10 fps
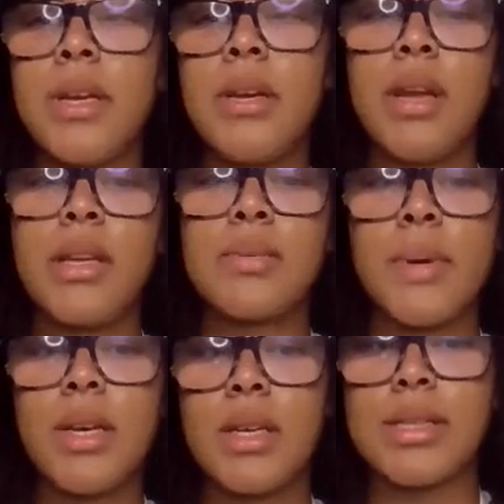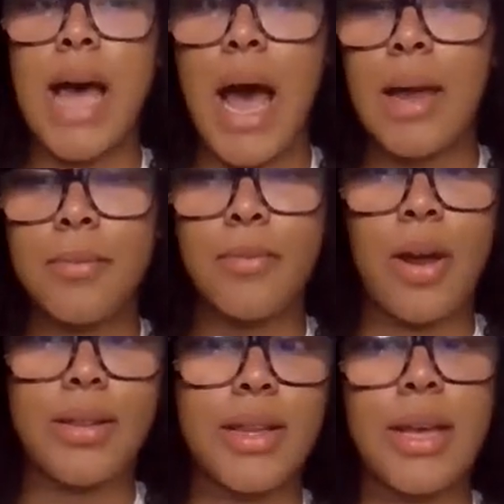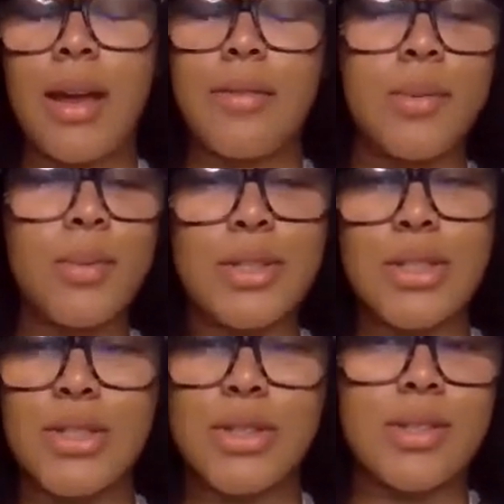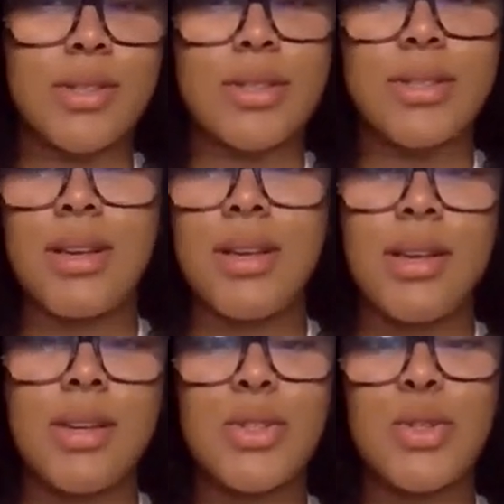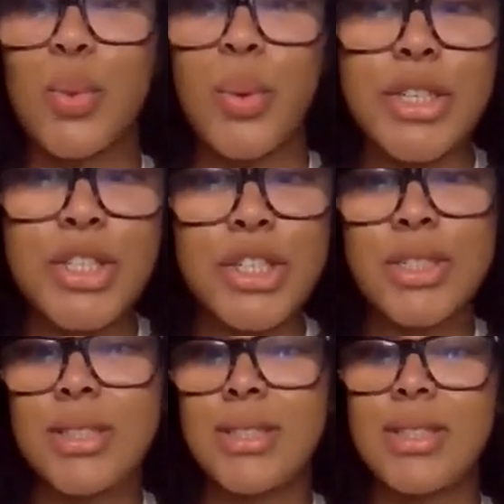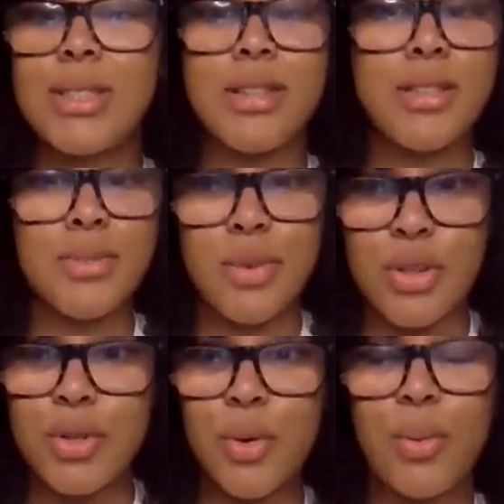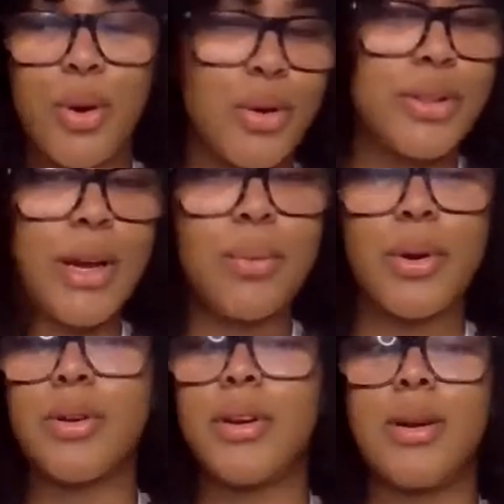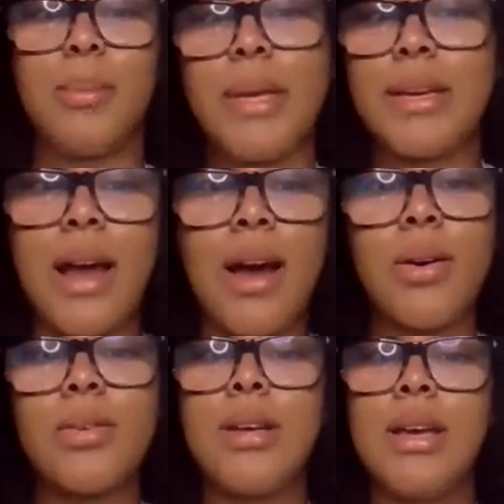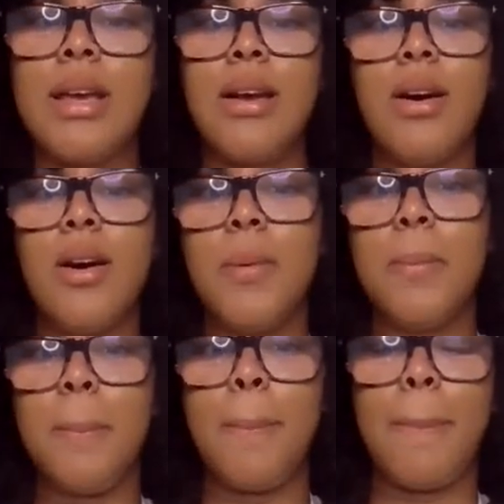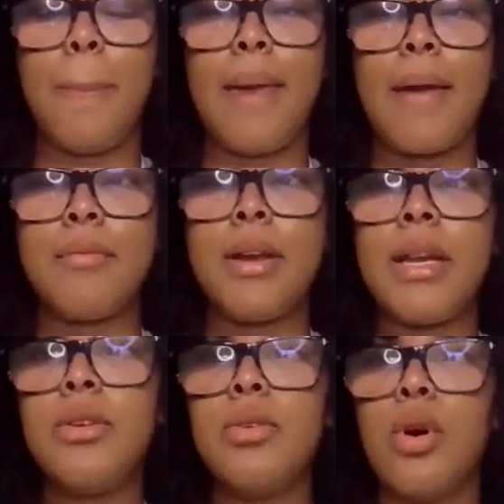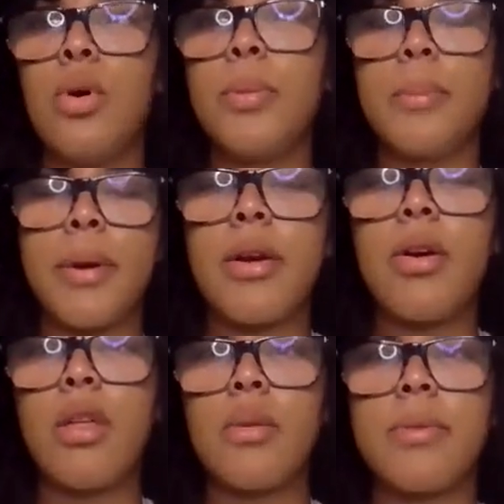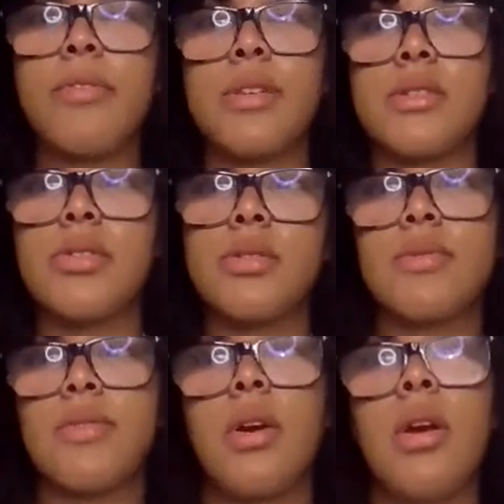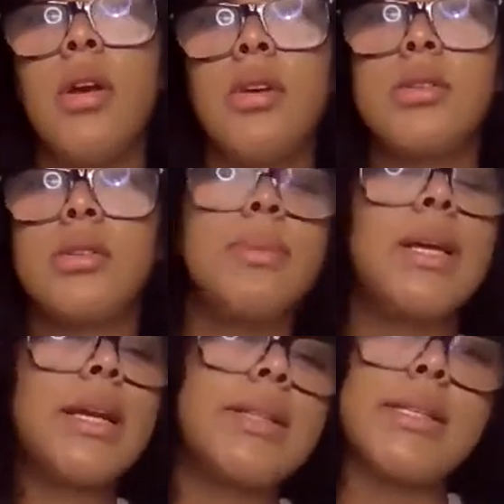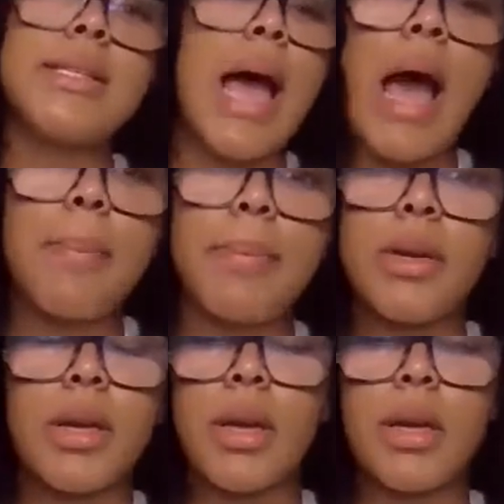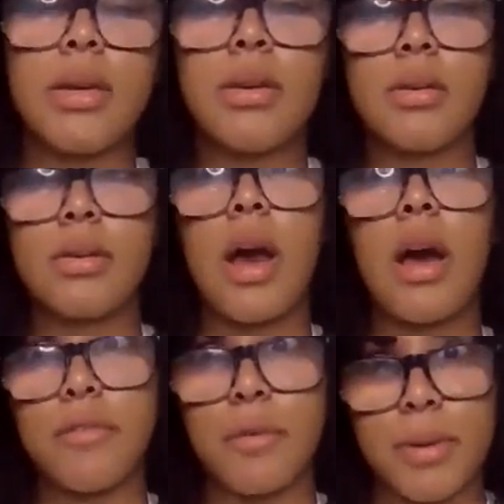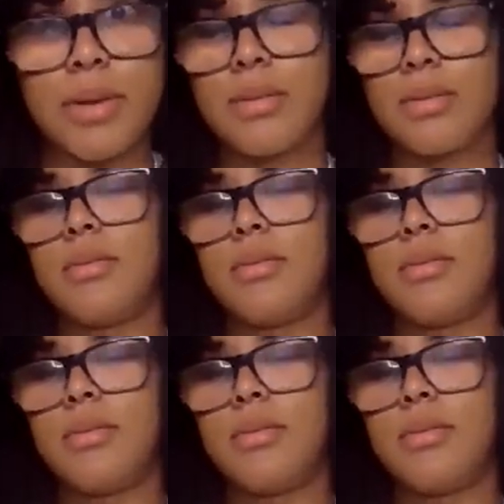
been a time for, I think, everyone to just switch to this virtual world that we're gonna be in now. And really, prepare all the professors for something like this to happen again. God forbid.